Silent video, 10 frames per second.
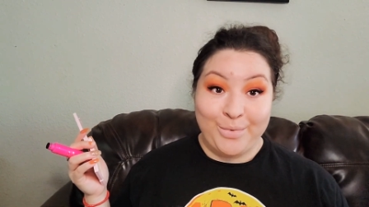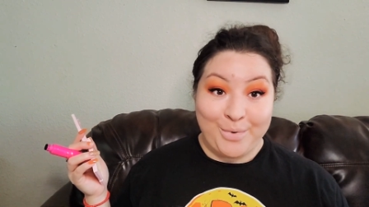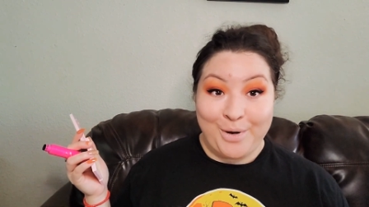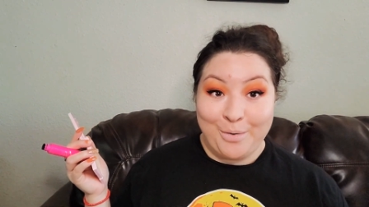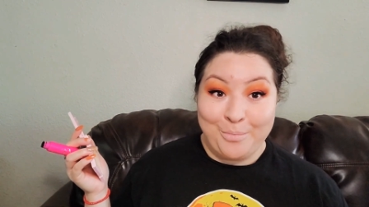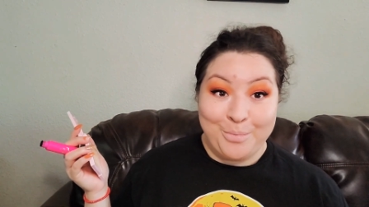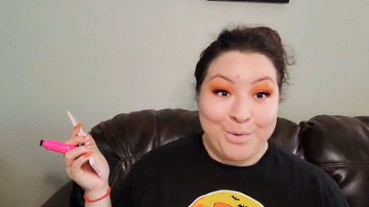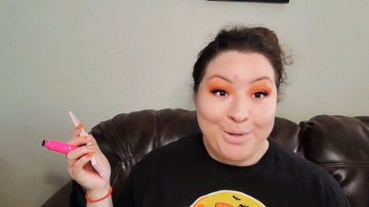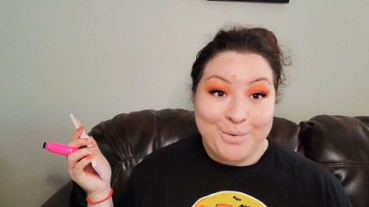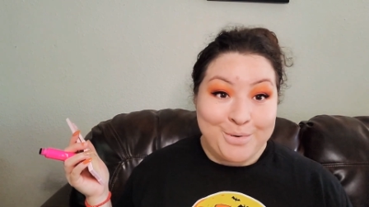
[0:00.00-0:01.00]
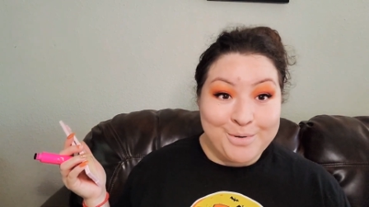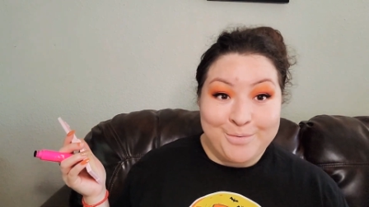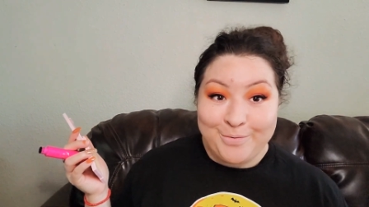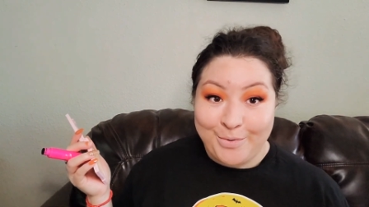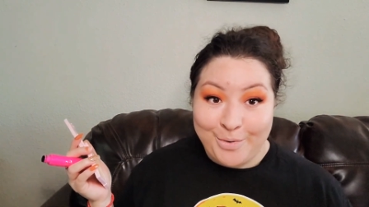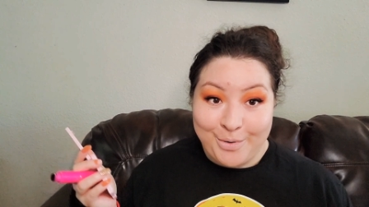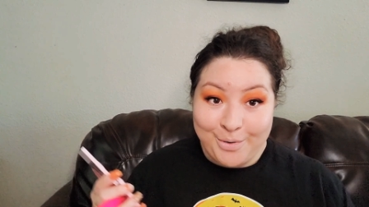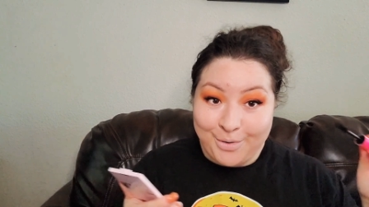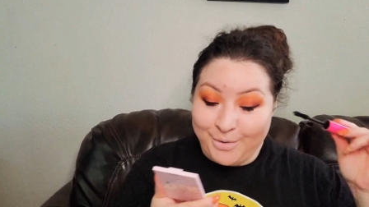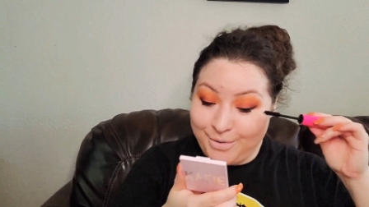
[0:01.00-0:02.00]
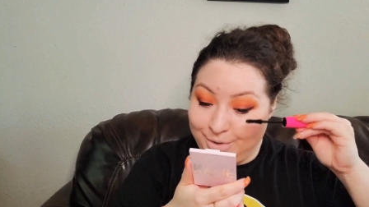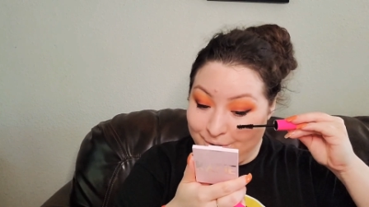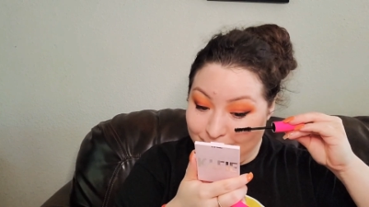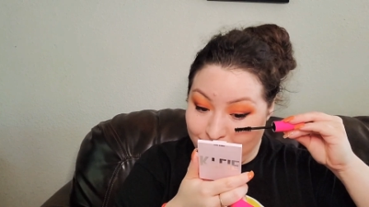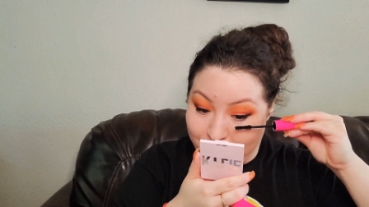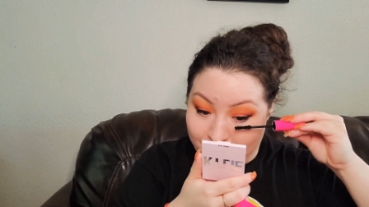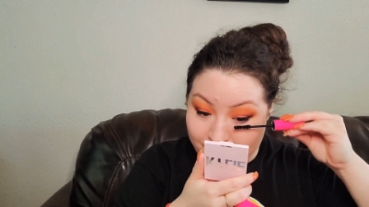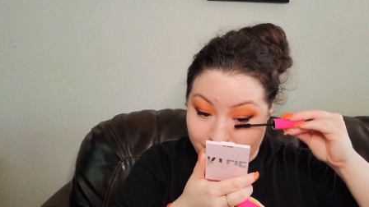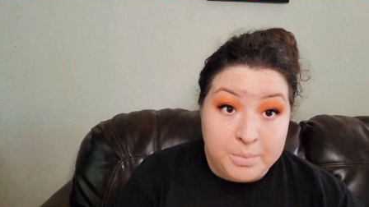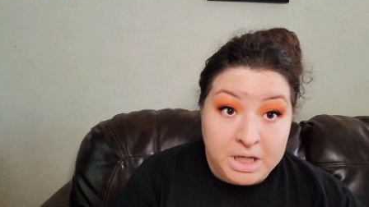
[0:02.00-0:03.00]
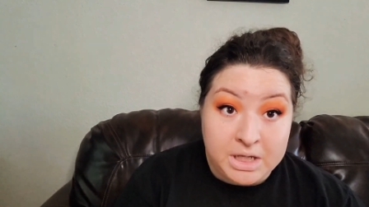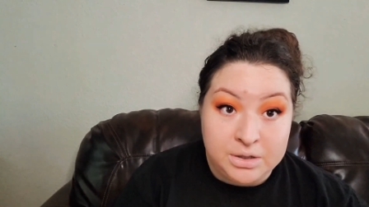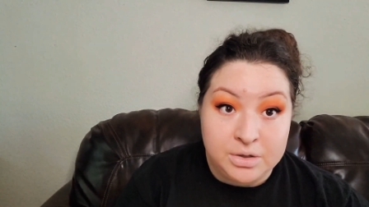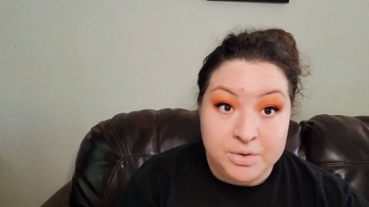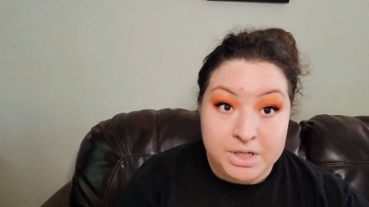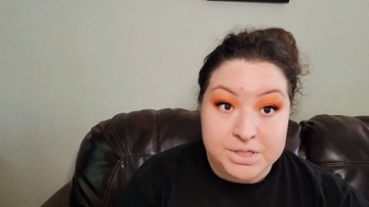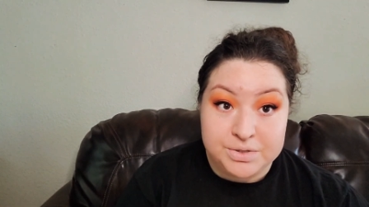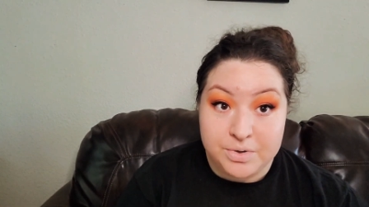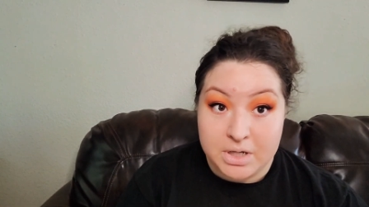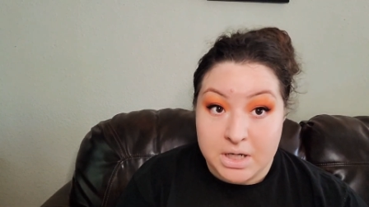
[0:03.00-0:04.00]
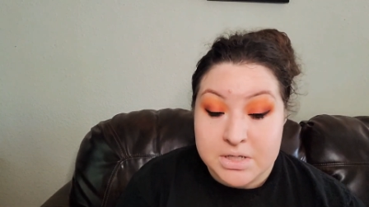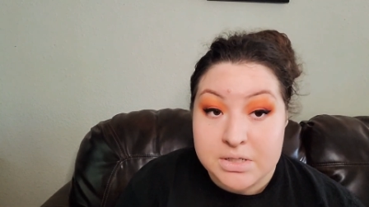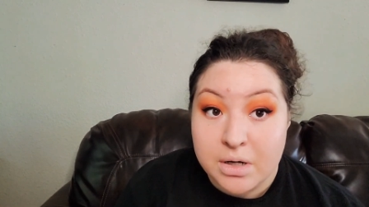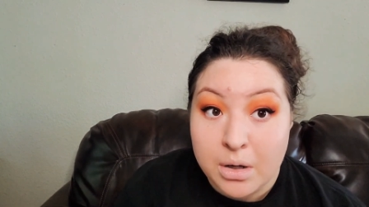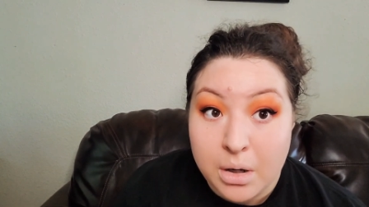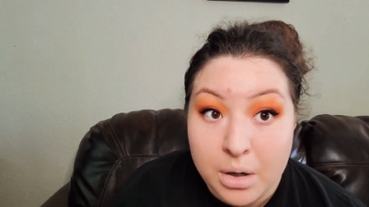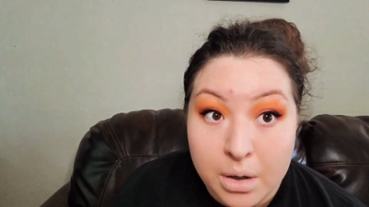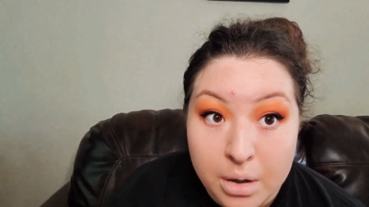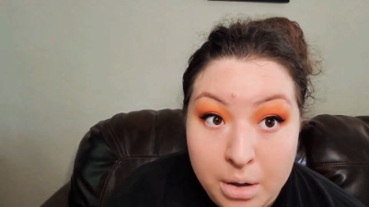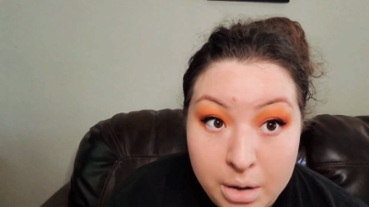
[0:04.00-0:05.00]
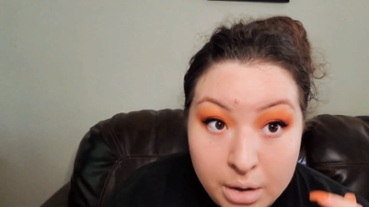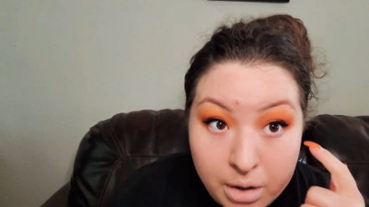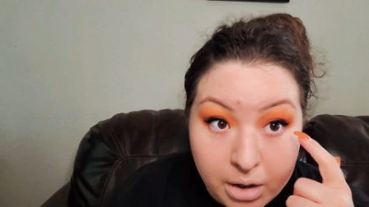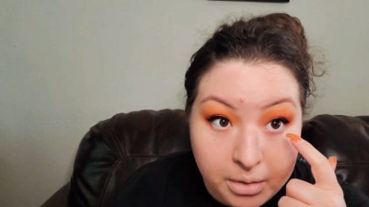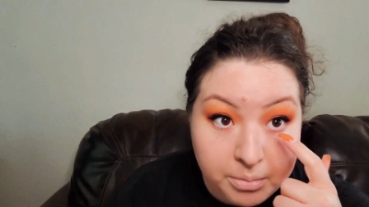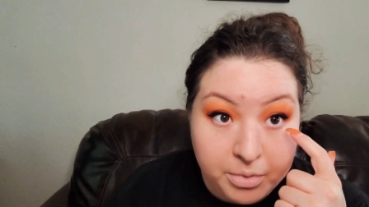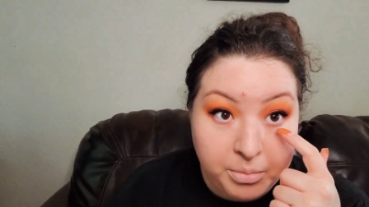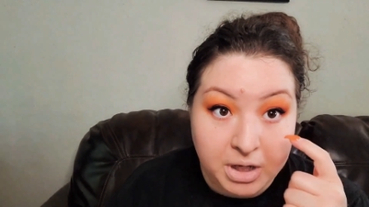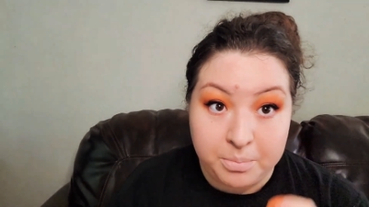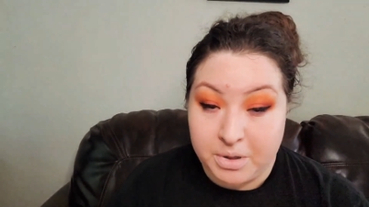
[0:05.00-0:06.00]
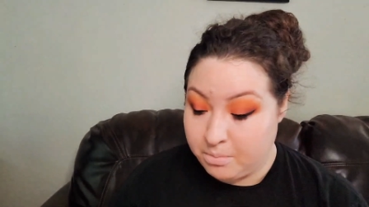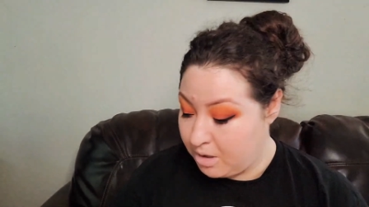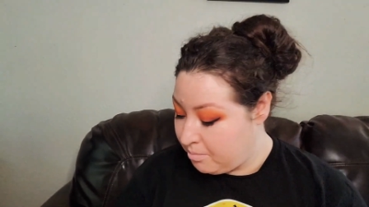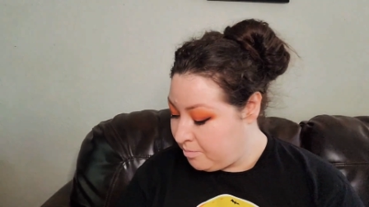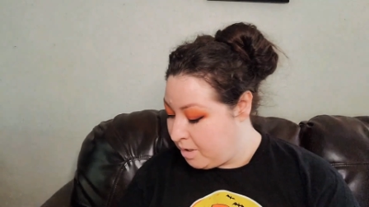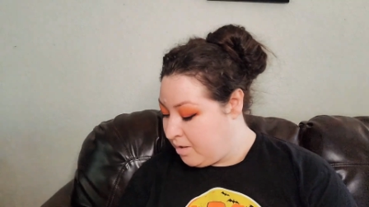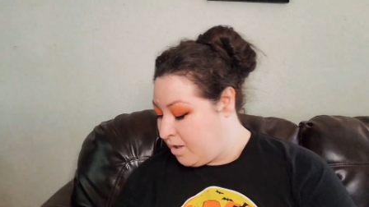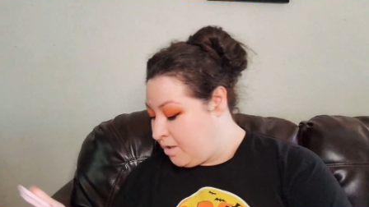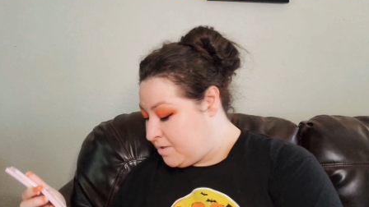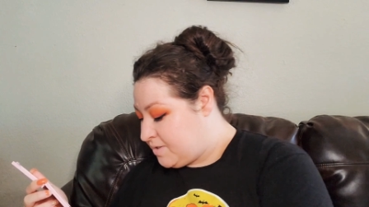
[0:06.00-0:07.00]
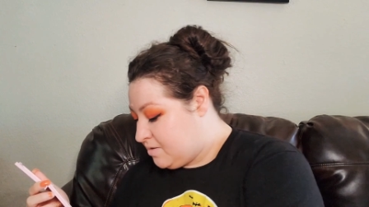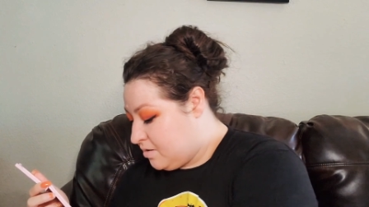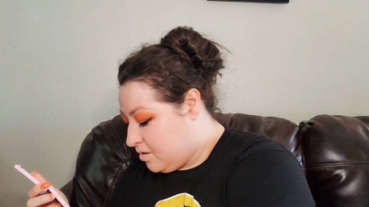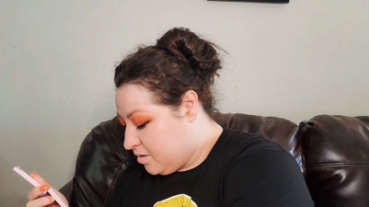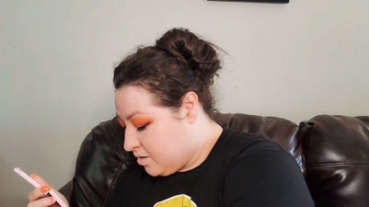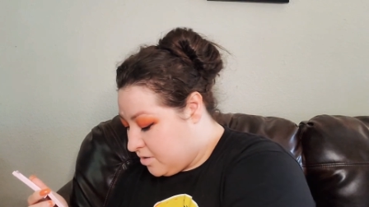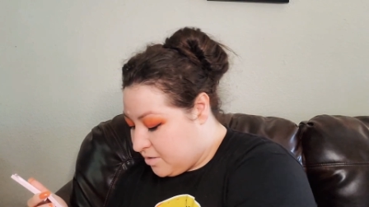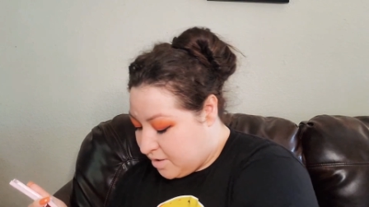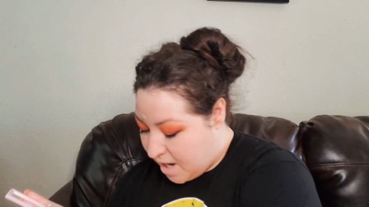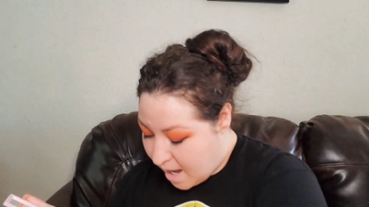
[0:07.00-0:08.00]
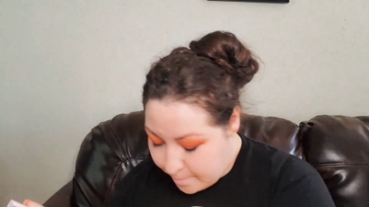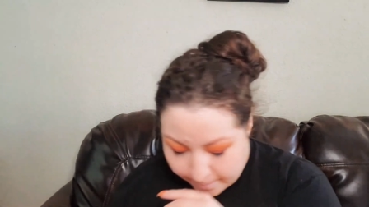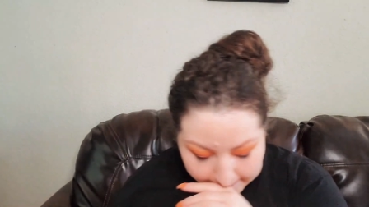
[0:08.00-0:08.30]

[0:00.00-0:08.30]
All right, beautiful. Man, you know what I just realized? and put makeup on the bottom of my eyes. Crap.